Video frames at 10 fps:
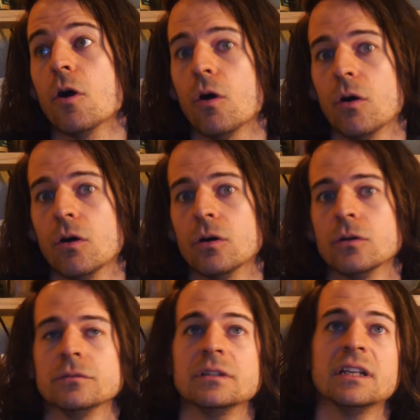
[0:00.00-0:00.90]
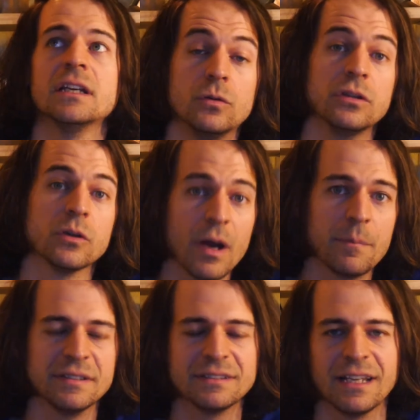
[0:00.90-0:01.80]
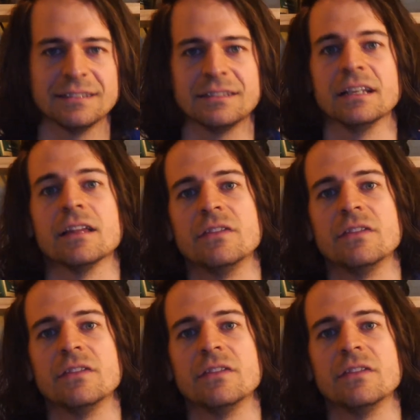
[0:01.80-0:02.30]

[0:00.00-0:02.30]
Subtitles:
on nuclear weapons testing.